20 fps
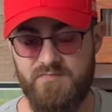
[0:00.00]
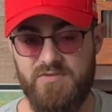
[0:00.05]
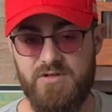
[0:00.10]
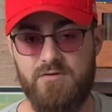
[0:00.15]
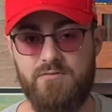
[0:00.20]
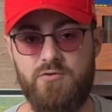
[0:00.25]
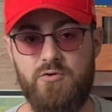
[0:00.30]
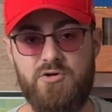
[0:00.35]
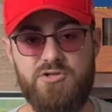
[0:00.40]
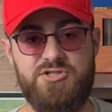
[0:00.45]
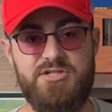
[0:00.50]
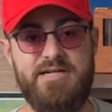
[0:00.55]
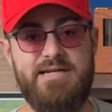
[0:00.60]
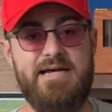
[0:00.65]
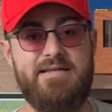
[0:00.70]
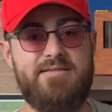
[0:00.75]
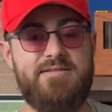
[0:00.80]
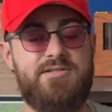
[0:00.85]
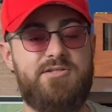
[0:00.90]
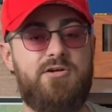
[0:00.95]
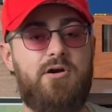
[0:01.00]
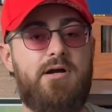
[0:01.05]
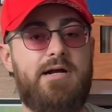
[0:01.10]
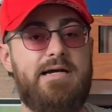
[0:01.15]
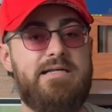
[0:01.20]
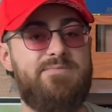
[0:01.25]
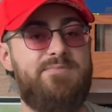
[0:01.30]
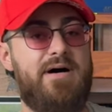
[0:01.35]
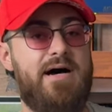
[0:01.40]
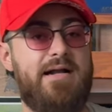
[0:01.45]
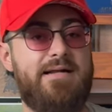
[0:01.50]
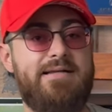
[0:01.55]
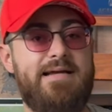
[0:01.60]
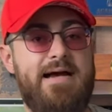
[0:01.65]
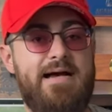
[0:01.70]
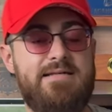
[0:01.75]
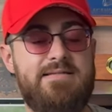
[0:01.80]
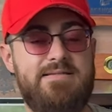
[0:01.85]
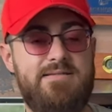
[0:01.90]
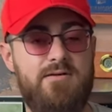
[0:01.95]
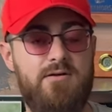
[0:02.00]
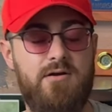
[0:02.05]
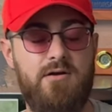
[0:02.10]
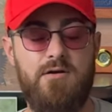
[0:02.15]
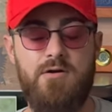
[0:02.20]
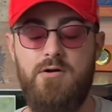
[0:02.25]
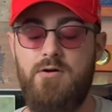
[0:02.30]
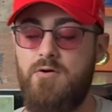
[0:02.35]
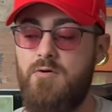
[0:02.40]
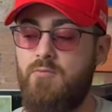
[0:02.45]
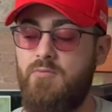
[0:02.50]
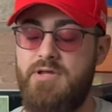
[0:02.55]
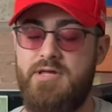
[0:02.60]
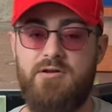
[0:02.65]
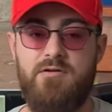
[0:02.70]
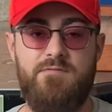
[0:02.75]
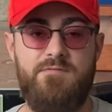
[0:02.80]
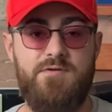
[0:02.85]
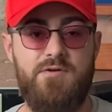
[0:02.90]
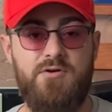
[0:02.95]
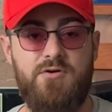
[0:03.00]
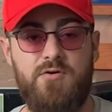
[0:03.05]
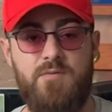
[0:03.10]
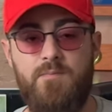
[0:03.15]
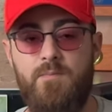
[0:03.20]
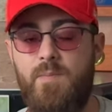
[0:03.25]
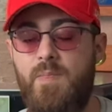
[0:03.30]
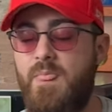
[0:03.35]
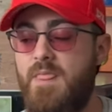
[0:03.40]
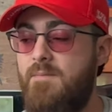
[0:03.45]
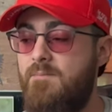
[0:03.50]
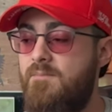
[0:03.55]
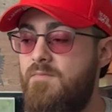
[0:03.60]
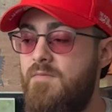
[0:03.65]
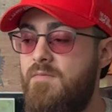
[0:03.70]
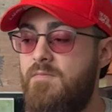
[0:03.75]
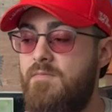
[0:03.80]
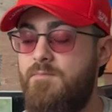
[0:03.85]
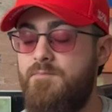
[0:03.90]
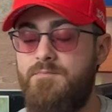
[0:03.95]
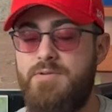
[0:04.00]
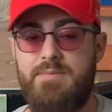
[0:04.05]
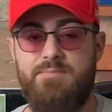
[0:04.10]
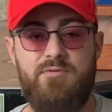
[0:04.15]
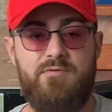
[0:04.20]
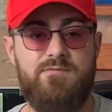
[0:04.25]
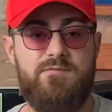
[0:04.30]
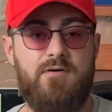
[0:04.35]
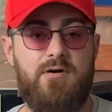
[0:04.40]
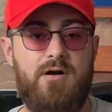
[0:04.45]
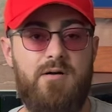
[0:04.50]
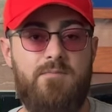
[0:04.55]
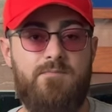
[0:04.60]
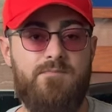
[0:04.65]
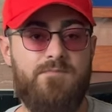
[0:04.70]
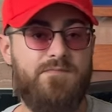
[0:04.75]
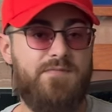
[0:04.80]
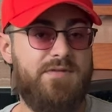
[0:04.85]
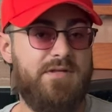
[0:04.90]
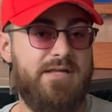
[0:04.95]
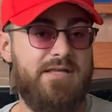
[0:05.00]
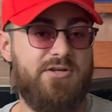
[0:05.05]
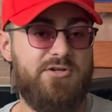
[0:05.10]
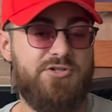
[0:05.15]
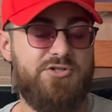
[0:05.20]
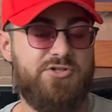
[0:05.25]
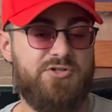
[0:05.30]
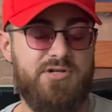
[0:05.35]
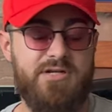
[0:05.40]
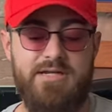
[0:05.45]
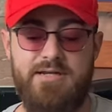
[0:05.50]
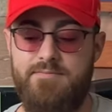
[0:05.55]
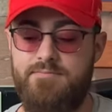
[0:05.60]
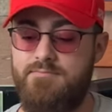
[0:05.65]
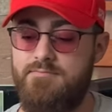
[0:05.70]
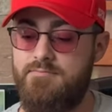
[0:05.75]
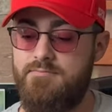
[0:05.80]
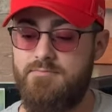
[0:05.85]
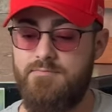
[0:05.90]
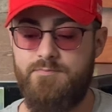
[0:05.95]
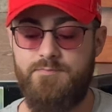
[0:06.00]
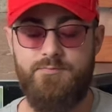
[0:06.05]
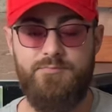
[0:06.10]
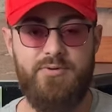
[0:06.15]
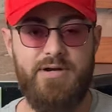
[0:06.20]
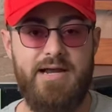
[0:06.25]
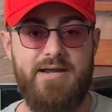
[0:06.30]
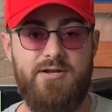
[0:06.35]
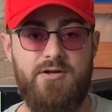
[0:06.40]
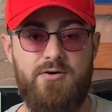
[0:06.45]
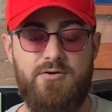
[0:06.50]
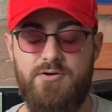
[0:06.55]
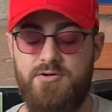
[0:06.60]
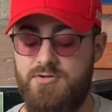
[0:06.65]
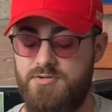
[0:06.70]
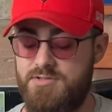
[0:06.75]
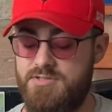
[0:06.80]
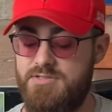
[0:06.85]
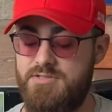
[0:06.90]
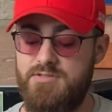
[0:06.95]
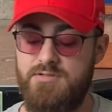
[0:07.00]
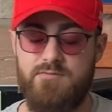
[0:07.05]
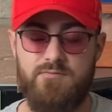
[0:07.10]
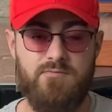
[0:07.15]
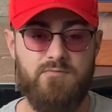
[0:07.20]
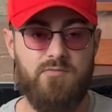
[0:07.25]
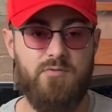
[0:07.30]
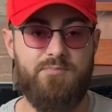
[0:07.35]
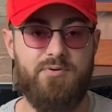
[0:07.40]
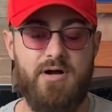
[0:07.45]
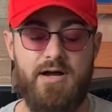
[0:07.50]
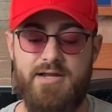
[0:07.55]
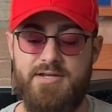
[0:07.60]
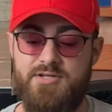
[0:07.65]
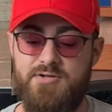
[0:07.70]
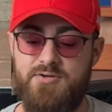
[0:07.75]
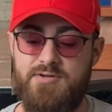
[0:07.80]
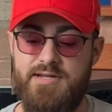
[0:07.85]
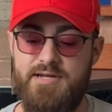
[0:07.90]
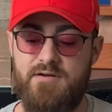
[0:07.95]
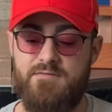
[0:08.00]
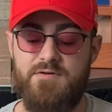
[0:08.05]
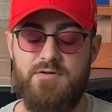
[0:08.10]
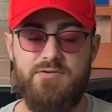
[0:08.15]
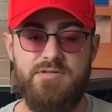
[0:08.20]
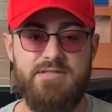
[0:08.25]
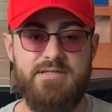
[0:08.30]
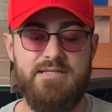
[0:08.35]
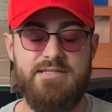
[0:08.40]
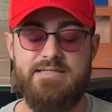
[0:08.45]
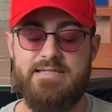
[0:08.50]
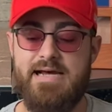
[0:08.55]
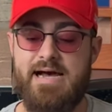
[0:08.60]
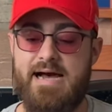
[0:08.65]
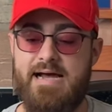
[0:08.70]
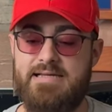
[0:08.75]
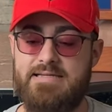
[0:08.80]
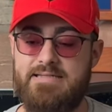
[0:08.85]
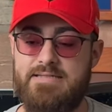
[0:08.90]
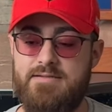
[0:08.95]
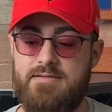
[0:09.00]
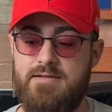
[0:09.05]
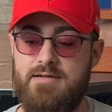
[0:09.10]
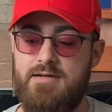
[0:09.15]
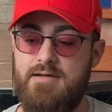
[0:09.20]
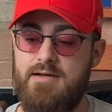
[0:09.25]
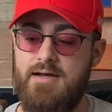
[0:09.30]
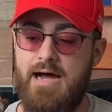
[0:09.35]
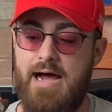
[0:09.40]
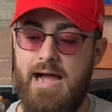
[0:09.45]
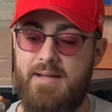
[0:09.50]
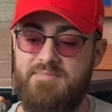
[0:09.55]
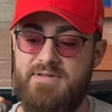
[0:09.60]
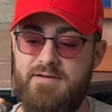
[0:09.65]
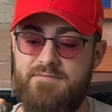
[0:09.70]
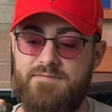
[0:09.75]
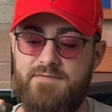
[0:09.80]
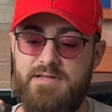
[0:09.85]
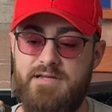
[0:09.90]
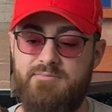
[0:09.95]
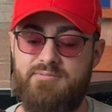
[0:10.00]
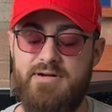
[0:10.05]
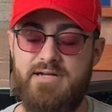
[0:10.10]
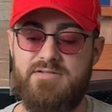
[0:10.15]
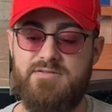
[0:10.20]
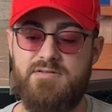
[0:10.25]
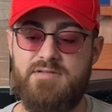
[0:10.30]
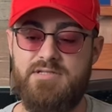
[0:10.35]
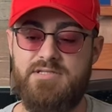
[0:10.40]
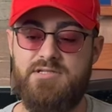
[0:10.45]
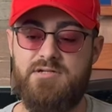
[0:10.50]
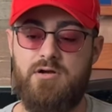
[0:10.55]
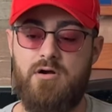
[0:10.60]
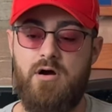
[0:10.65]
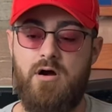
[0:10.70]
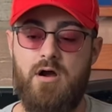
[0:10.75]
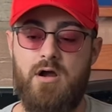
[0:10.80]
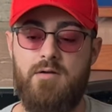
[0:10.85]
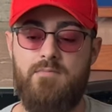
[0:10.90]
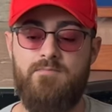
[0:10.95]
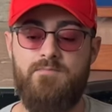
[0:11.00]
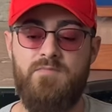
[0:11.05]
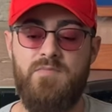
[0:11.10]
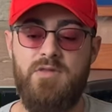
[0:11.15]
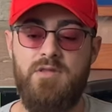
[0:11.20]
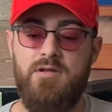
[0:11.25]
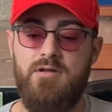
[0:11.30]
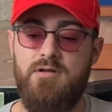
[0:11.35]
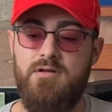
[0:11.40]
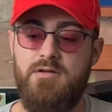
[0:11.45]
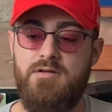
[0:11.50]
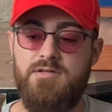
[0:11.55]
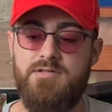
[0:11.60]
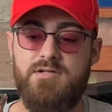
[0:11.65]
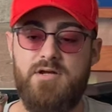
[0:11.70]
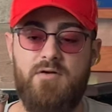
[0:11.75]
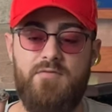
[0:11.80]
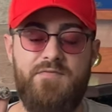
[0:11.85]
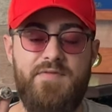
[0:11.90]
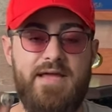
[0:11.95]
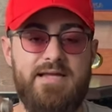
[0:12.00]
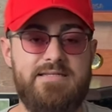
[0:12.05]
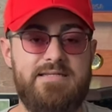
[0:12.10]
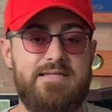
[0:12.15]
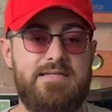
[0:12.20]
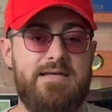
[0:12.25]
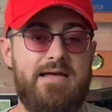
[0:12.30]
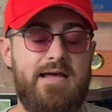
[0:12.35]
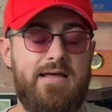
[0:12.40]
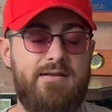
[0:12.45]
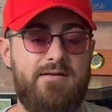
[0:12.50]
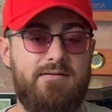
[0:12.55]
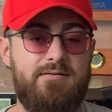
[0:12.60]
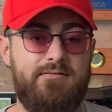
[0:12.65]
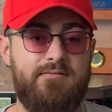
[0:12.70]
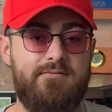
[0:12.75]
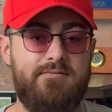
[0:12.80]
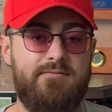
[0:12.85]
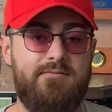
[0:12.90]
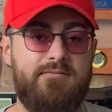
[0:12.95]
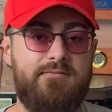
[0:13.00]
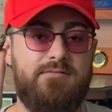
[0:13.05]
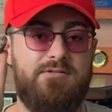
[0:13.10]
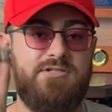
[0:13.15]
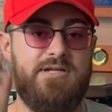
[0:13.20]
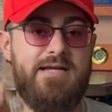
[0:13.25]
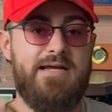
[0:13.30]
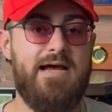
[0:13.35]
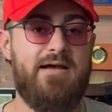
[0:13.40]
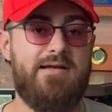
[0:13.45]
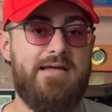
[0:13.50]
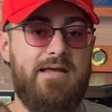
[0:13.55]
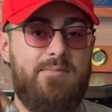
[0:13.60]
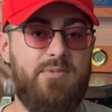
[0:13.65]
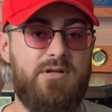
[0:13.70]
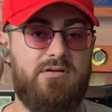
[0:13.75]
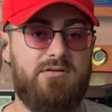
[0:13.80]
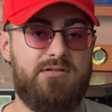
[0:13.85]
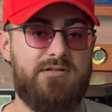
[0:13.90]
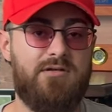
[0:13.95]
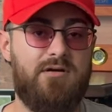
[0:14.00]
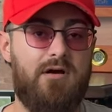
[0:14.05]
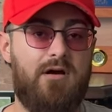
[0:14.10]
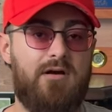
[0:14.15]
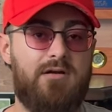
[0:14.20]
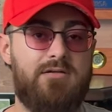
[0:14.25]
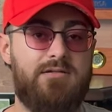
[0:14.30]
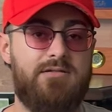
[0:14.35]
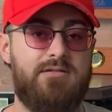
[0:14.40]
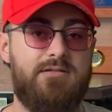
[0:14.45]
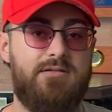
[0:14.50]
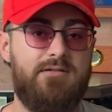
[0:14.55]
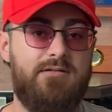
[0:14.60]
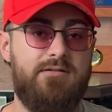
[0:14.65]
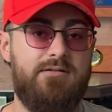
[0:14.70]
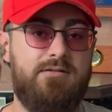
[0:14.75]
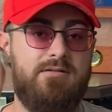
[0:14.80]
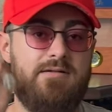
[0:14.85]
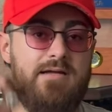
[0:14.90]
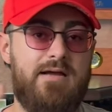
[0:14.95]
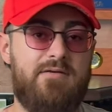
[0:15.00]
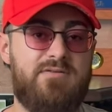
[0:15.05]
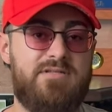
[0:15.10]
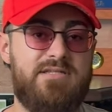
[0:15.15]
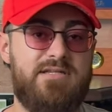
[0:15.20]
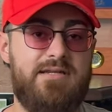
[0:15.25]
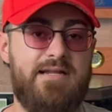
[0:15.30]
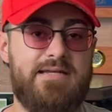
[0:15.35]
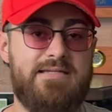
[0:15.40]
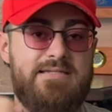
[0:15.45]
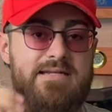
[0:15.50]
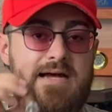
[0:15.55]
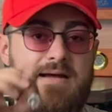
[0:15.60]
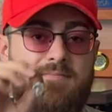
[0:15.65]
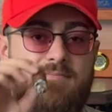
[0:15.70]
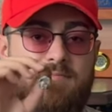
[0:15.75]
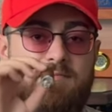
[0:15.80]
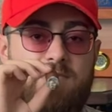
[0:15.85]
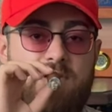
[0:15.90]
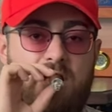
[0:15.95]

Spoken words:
Of course, check out the Cigar Guys podcast. We interview people from the industry, brand owners. We'll probably do an interview with these guys. I'm definitely impressed with the cigar. So thanks again. Check out Gambino Cigars. I will see you next time.